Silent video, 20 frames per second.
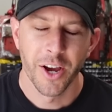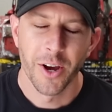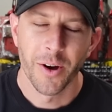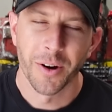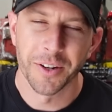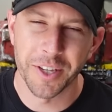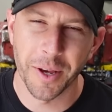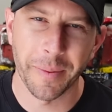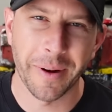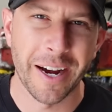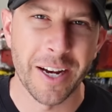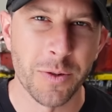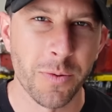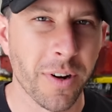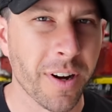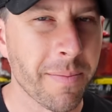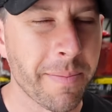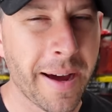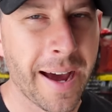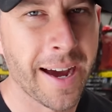What's up, guys?
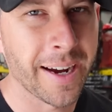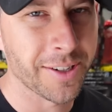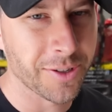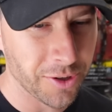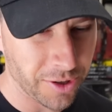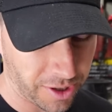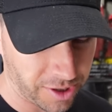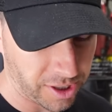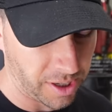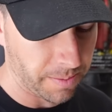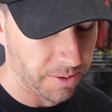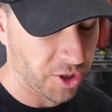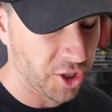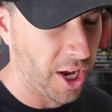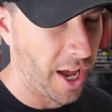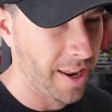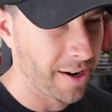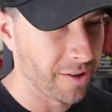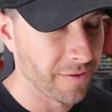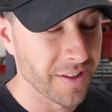Welcome back to the Clips
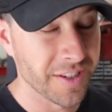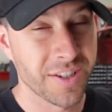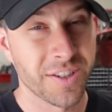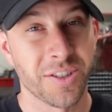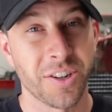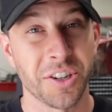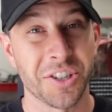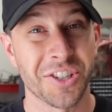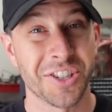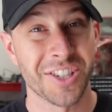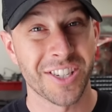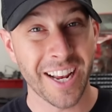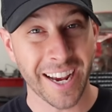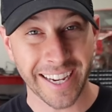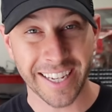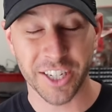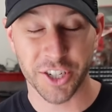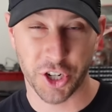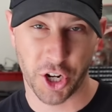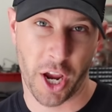channel. This is our
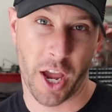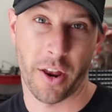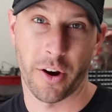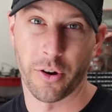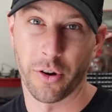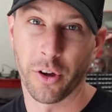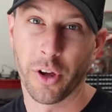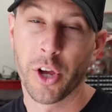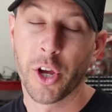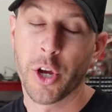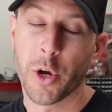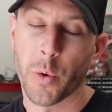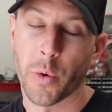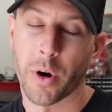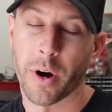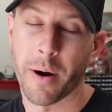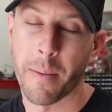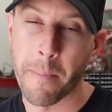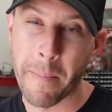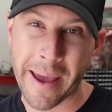second channel, where
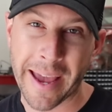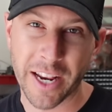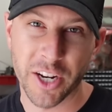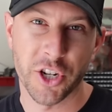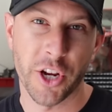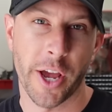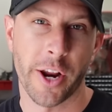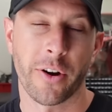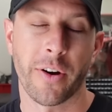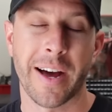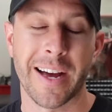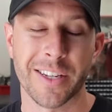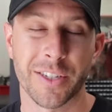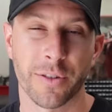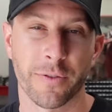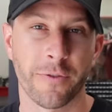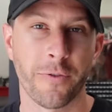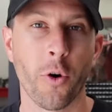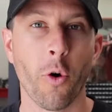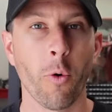our main channel has the
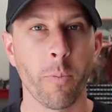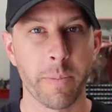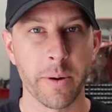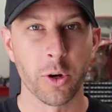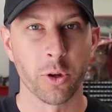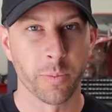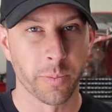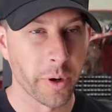full build